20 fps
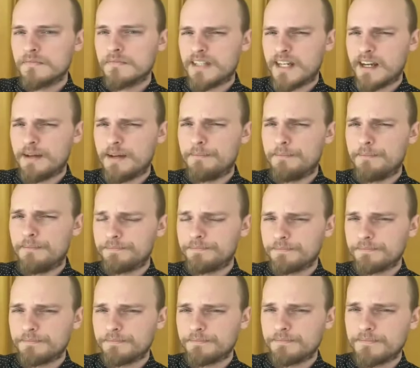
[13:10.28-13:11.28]
Damn,
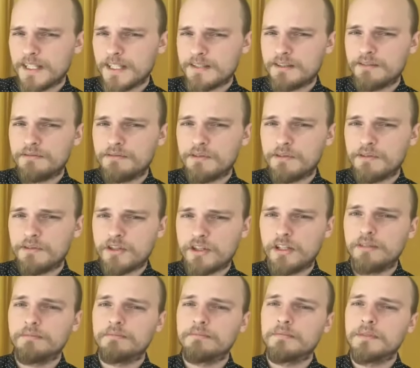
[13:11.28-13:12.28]
that's
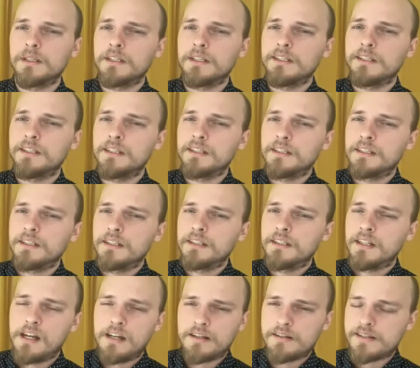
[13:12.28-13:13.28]
unfortunate.
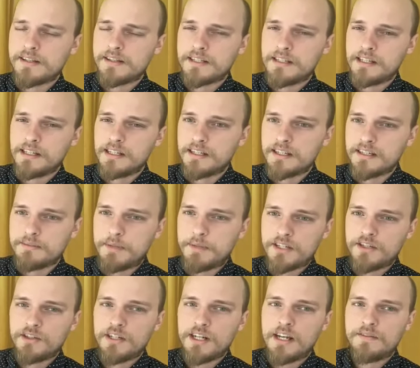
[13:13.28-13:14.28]
I honestly didn't
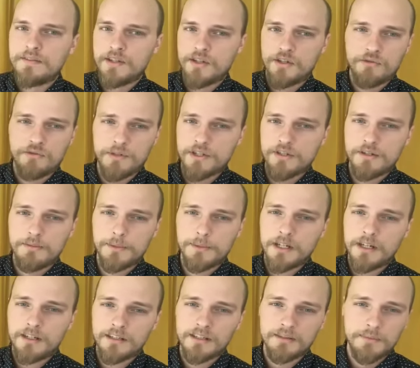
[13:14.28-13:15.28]
expect you to have such reasonable
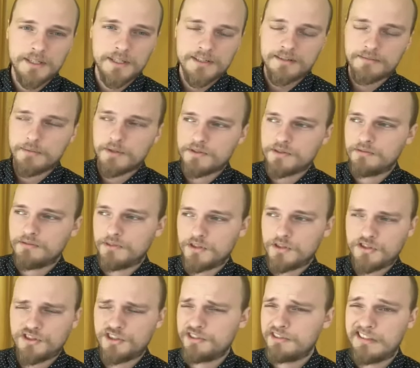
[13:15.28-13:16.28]
arguments, most of
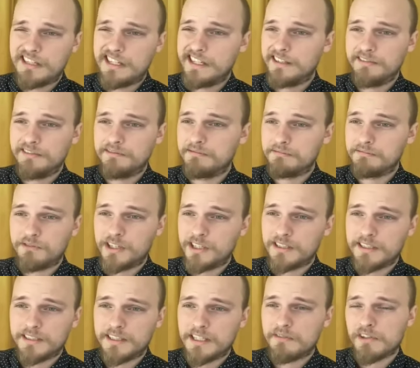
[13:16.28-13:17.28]
which I had
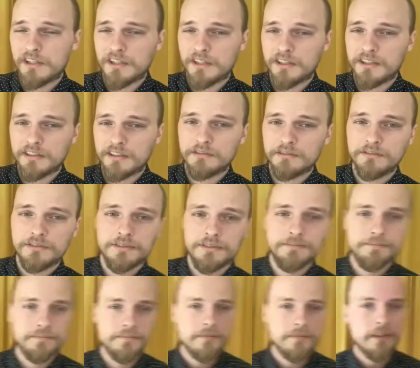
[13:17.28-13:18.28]
frankly never heard of.
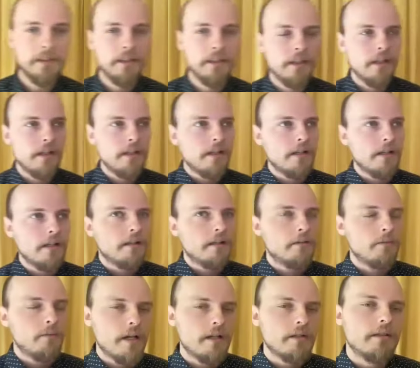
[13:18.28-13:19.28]

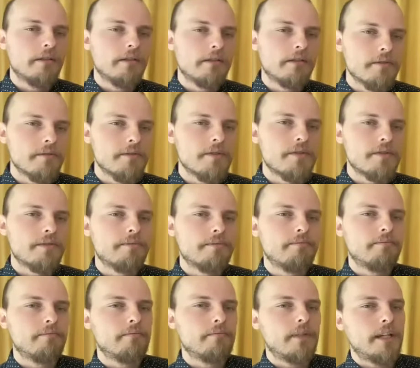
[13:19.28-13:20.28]
Well, Logos,
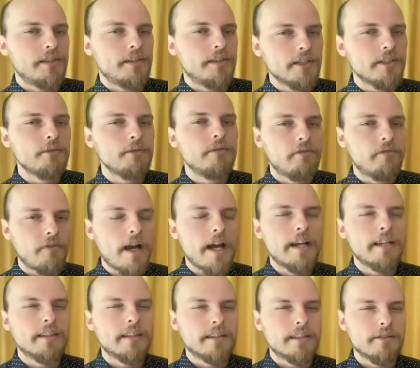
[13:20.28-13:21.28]
I think you'll
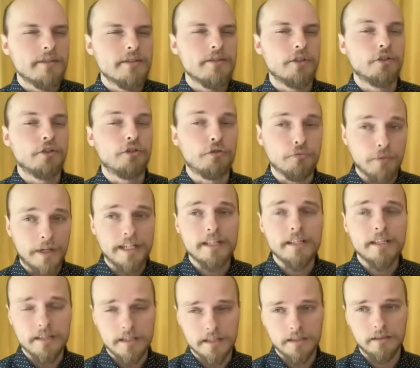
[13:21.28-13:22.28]
find that there's a
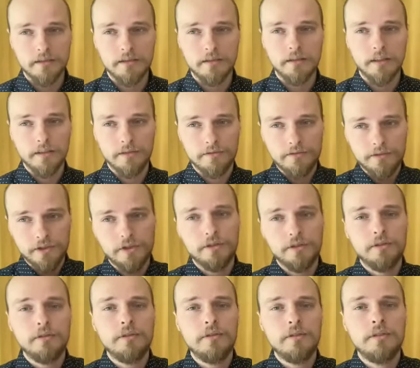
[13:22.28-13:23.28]
great deal of
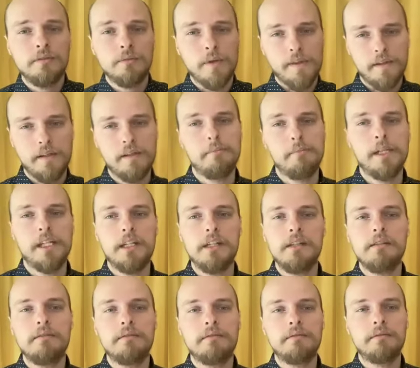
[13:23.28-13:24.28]
you within
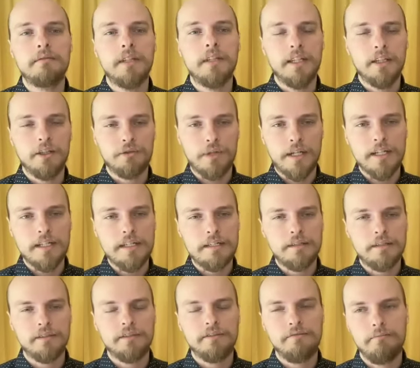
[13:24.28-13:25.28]
me and a great
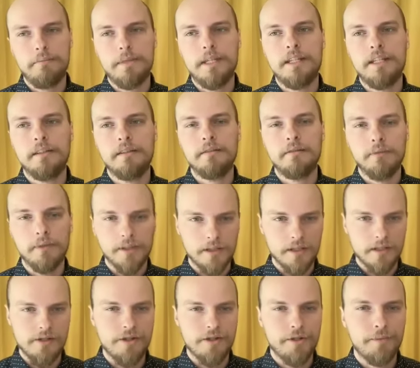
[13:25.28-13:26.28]
deal of me
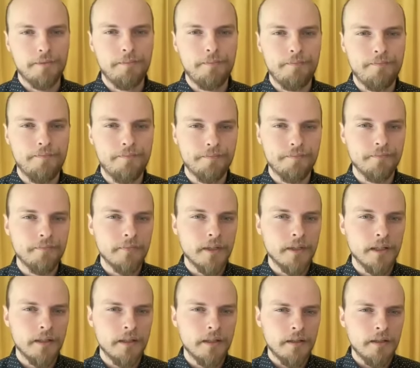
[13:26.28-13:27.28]
within you.
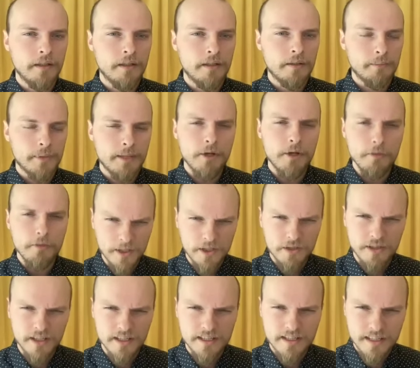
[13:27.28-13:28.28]
But I'm hoping
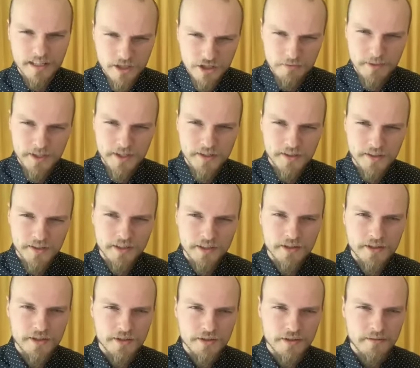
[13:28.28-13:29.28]
you could teach me a thing
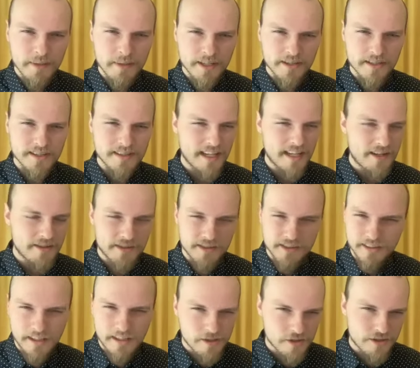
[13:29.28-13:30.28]
or two about these
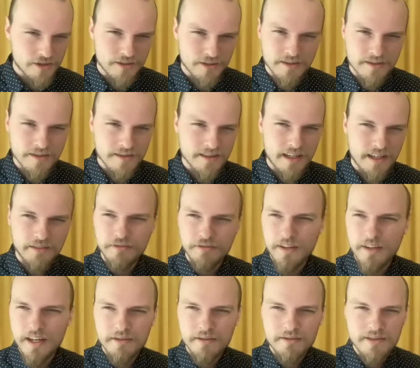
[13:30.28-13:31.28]
calculations. I
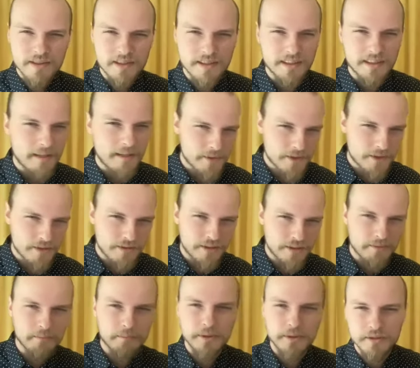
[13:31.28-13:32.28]
found Neptune
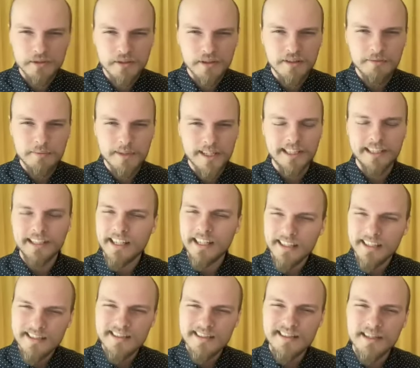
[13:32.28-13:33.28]
and Pluto, but I
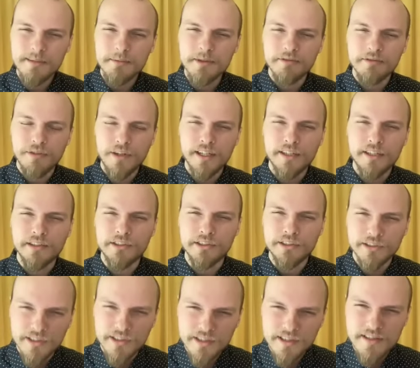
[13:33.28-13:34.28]
can't seem to find
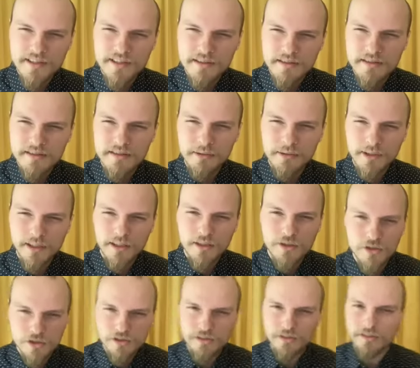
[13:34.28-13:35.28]
Uranus's
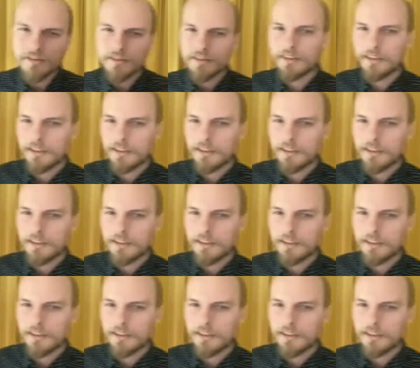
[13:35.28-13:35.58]
location.